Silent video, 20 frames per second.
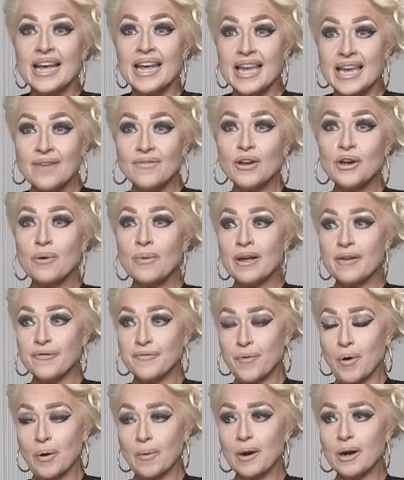even going
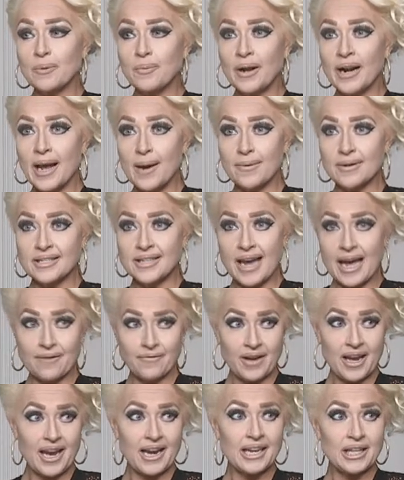forward, when I was
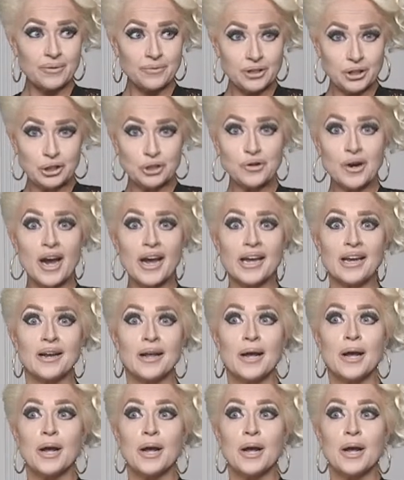advocating that we should try and